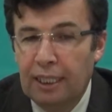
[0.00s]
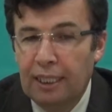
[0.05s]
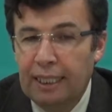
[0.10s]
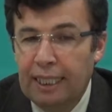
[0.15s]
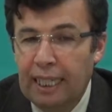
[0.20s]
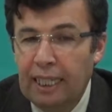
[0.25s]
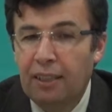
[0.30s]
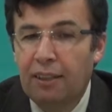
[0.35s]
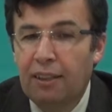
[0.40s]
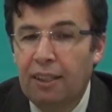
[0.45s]

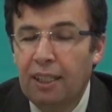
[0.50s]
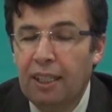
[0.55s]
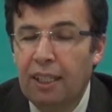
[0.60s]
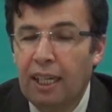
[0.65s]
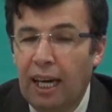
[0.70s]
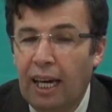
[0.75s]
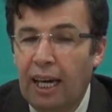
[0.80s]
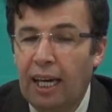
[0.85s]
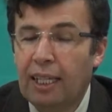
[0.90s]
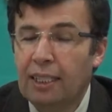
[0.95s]
that thing
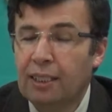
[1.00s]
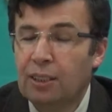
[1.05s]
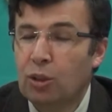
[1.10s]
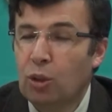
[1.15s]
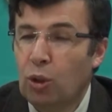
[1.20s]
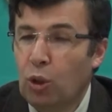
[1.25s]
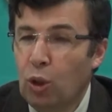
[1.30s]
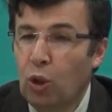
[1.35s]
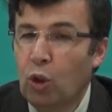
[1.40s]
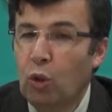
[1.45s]

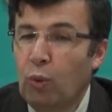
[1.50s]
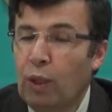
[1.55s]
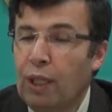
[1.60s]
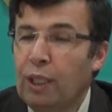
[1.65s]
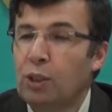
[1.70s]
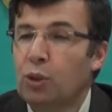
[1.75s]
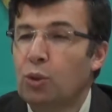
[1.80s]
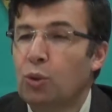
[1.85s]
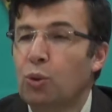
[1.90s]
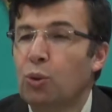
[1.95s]
has
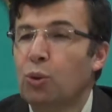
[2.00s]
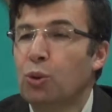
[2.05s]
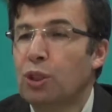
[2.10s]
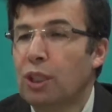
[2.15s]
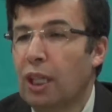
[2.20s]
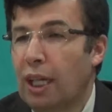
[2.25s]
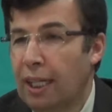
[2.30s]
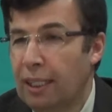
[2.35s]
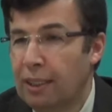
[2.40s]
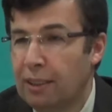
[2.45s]
always two
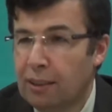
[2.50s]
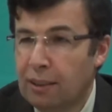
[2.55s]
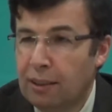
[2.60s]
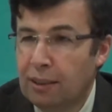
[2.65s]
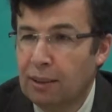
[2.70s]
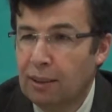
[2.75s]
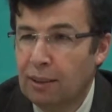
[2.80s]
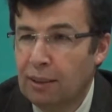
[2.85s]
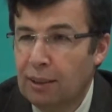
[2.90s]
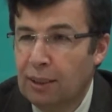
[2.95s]

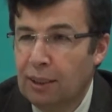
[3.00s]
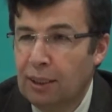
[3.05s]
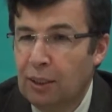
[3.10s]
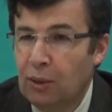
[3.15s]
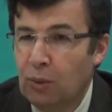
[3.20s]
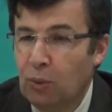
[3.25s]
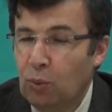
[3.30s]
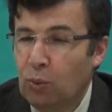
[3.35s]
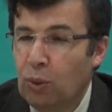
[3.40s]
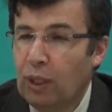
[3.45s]
sides.
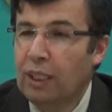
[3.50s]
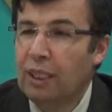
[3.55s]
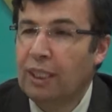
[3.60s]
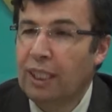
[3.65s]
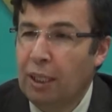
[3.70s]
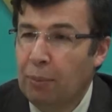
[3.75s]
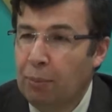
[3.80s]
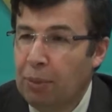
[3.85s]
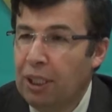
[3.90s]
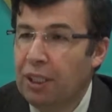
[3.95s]
One
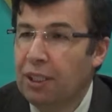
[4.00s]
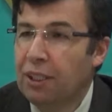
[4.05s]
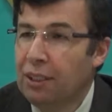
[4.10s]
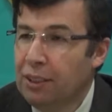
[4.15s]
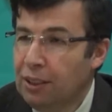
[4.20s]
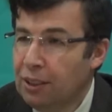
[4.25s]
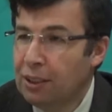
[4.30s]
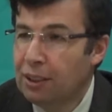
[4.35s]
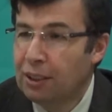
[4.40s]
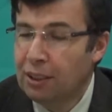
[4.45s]
the
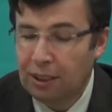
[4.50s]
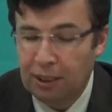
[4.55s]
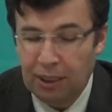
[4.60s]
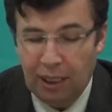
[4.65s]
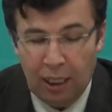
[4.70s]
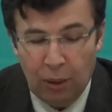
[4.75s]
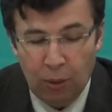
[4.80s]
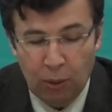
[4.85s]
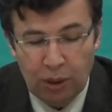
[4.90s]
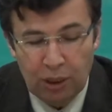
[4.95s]
appearance,
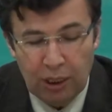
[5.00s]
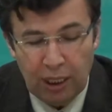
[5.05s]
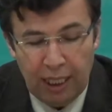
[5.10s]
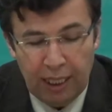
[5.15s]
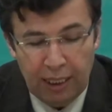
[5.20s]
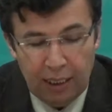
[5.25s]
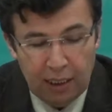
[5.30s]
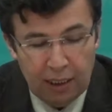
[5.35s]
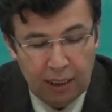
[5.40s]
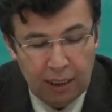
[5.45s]

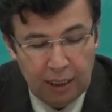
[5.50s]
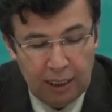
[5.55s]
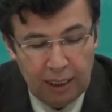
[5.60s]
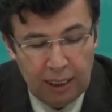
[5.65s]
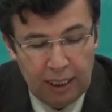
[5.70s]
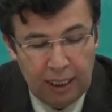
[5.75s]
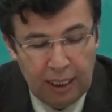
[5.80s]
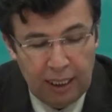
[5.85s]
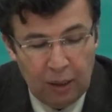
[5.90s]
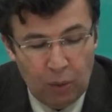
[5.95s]
outside,
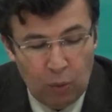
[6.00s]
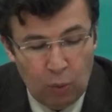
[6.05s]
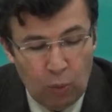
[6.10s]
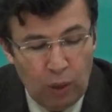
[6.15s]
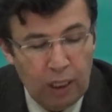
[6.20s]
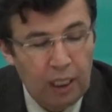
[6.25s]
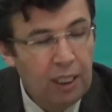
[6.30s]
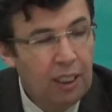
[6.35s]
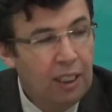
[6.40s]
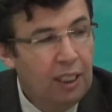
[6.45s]

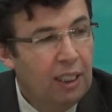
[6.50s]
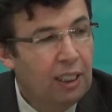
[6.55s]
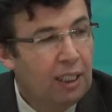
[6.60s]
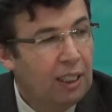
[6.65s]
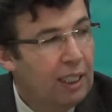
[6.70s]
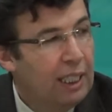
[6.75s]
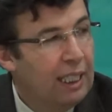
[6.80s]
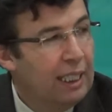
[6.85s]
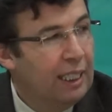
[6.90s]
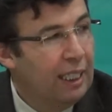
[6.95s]
one
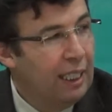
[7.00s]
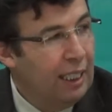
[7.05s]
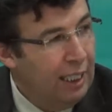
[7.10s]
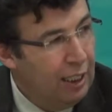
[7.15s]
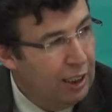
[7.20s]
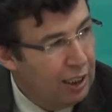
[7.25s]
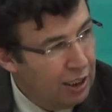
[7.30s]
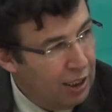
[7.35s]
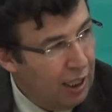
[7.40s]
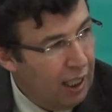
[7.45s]
the
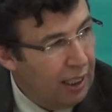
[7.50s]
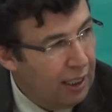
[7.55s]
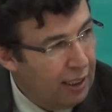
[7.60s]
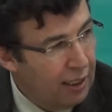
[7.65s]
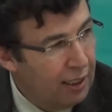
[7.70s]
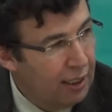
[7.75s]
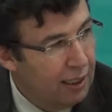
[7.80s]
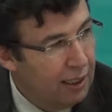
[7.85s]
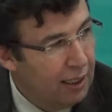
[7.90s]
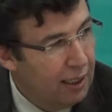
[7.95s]

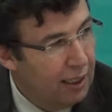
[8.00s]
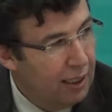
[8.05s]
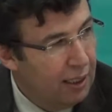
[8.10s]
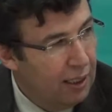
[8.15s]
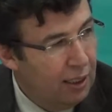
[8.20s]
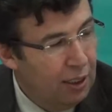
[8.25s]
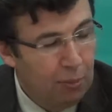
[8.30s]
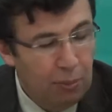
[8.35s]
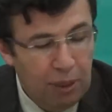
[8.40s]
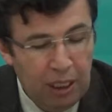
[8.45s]
inside,
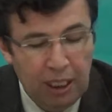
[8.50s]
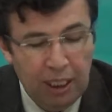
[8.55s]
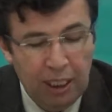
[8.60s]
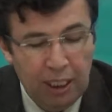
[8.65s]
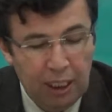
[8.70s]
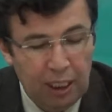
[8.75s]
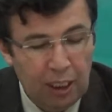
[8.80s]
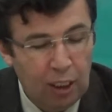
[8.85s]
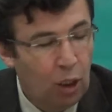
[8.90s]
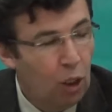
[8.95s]
the
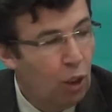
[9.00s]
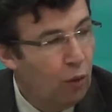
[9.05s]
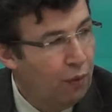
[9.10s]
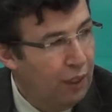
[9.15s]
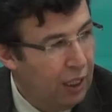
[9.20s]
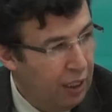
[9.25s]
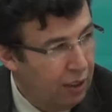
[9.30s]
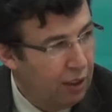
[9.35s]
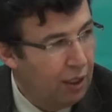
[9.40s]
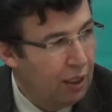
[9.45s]
meaning
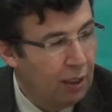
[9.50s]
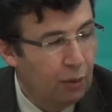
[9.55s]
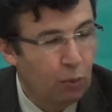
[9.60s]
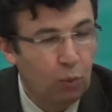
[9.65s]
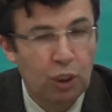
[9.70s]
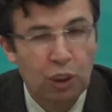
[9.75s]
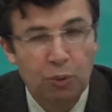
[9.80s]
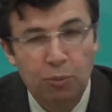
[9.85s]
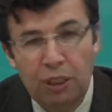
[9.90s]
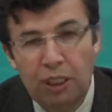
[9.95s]
of that thing,
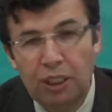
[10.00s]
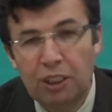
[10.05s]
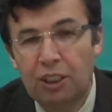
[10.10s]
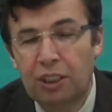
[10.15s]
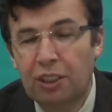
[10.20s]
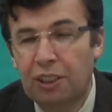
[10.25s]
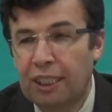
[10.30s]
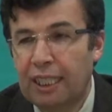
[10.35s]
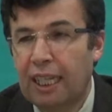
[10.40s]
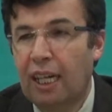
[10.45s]
which
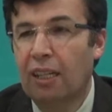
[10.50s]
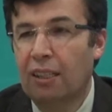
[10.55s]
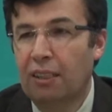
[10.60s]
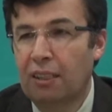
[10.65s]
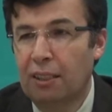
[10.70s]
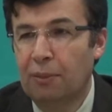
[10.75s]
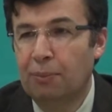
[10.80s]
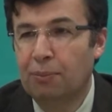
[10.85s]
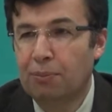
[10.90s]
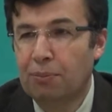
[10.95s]
means the
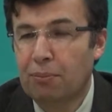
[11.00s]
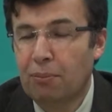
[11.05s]
reality.